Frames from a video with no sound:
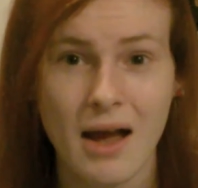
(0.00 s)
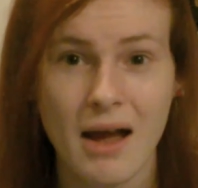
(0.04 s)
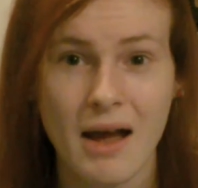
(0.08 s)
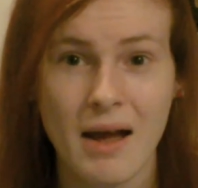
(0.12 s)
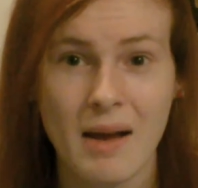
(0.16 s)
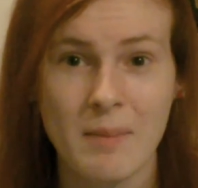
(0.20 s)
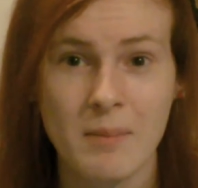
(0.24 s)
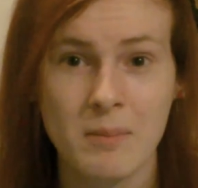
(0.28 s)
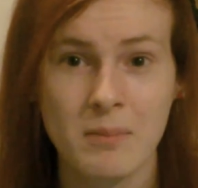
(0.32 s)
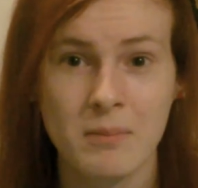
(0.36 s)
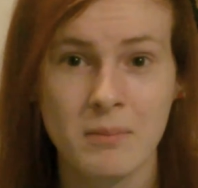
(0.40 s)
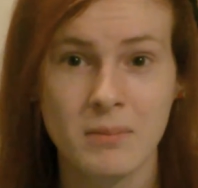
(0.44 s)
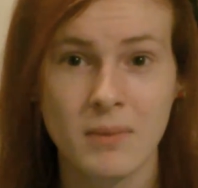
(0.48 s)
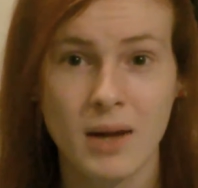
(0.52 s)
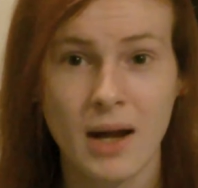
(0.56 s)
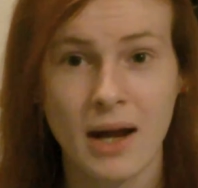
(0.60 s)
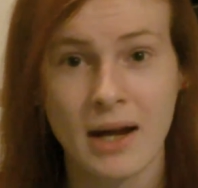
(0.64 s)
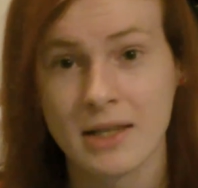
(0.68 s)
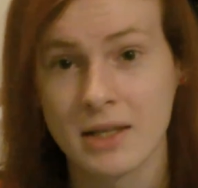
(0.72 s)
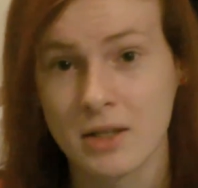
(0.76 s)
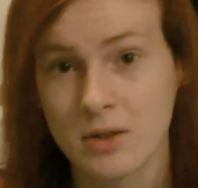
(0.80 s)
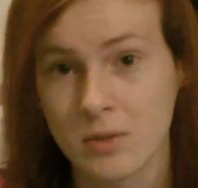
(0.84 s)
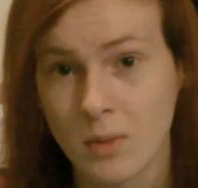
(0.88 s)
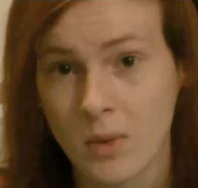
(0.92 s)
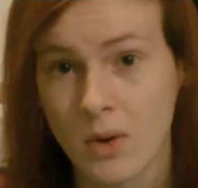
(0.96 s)
Um,
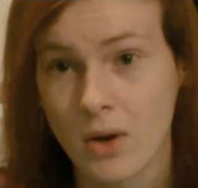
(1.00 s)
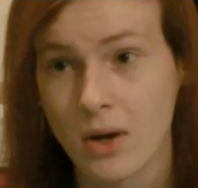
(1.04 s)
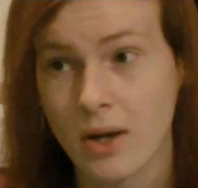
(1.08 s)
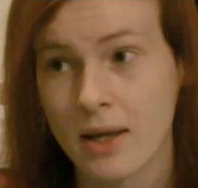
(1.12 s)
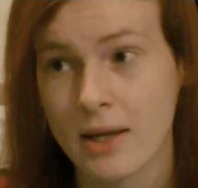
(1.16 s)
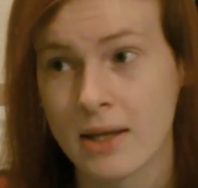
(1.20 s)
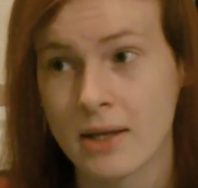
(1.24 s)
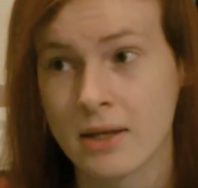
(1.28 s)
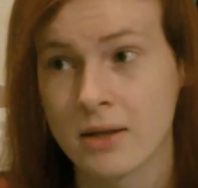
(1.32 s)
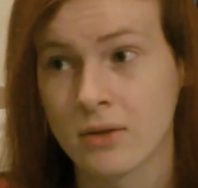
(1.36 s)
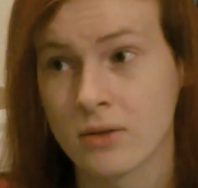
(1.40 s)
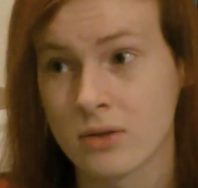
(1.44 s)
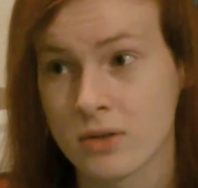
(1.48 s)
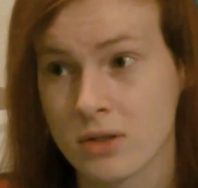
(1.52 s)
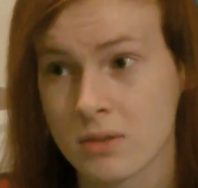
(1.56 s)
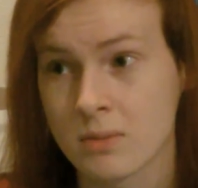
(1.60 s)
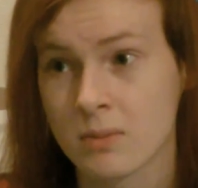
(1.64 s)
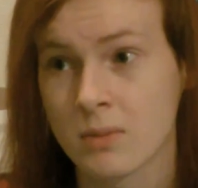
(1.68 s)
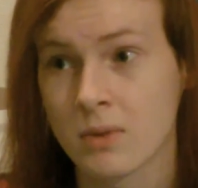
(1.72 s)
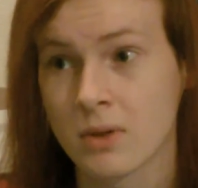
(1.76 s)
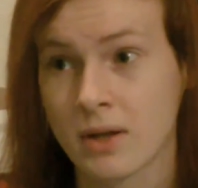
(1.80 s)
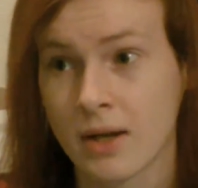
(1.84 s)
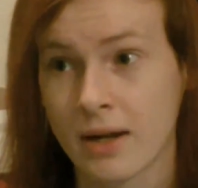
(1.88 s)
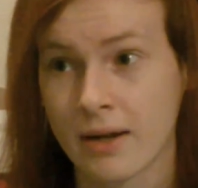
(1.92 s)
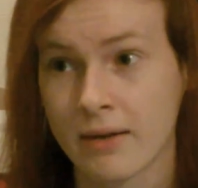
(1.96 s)
I ended up walking in on
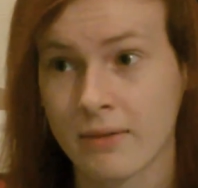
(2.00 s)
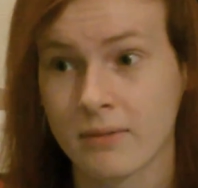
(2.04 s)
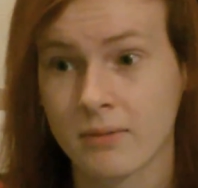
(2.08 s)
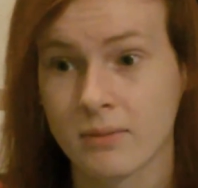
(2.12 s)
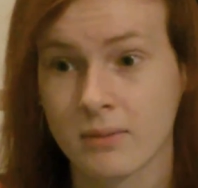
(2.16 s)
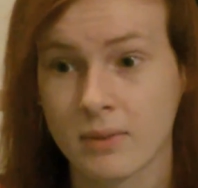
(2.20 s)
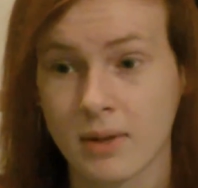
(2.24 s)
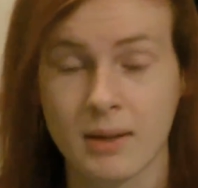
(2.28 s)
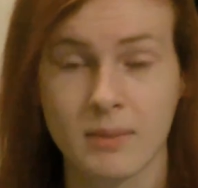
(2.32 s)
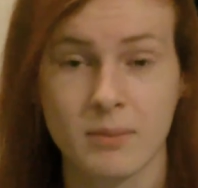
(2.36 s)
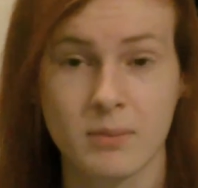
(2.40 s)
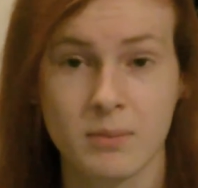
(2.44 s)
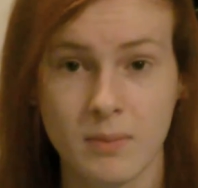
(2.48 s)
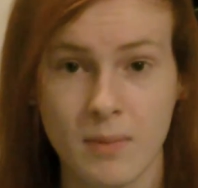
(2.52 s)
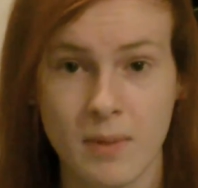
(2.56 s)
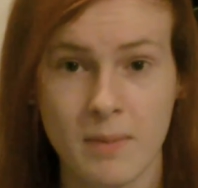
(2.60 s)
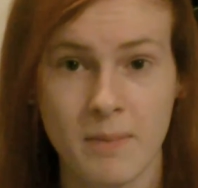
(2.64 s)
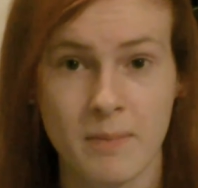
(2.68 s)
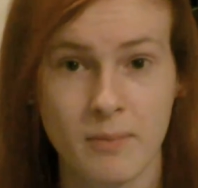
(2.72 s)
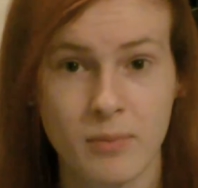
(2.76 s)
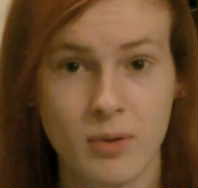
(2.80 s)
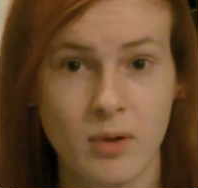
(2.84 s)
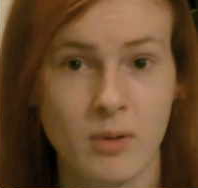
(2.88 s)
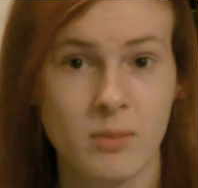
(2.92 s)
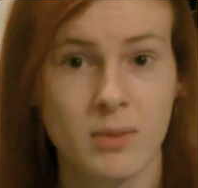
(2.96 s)
someone I had, like
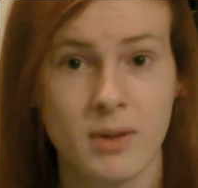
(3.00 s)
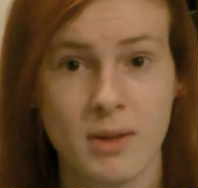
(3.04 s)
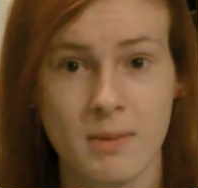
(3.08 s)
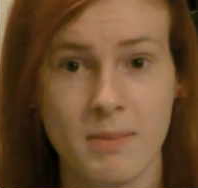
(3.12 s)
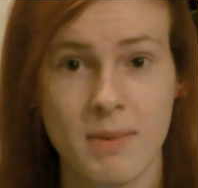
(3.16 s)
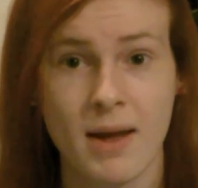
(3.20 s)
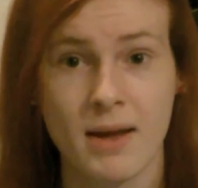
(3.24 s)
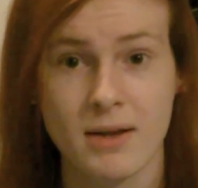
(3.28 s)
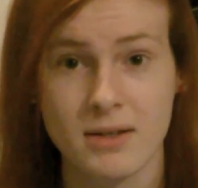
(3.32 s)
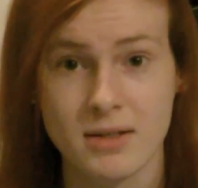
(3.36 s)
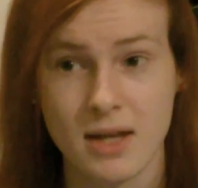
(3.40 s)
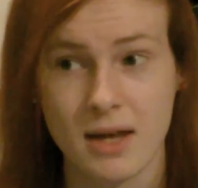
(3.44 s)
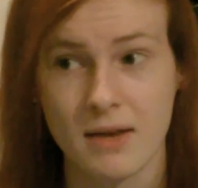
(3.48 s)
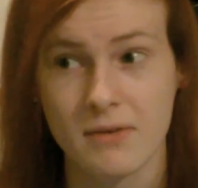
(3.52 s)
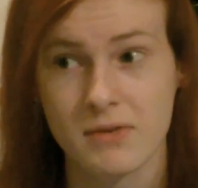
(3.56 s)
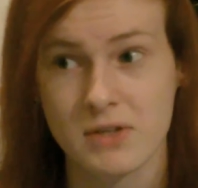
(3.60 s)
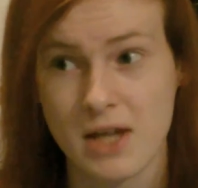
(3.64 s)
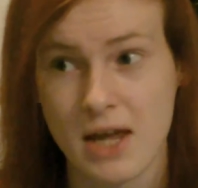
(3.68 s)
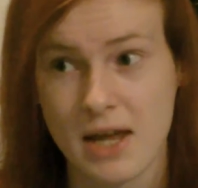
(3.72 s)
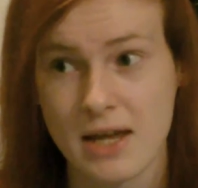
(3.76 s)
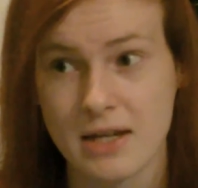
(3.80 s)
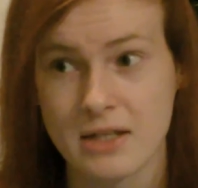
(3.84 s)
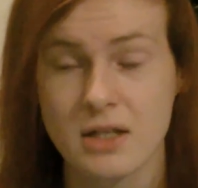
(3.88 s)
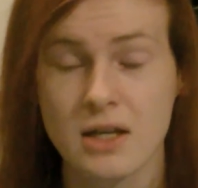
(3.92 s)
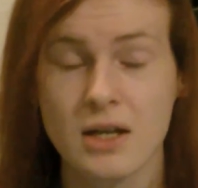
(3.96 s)
probably about to
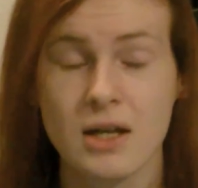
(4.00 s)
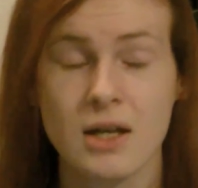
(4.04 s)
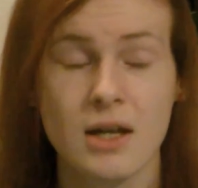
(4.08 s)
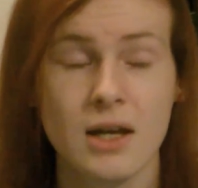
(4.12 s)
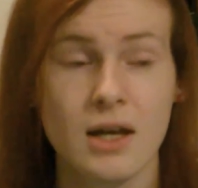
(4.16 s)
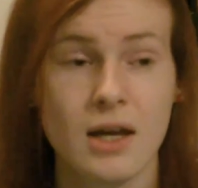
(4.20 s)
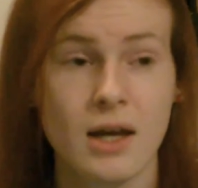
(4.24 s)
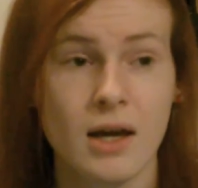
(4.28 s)
have sex,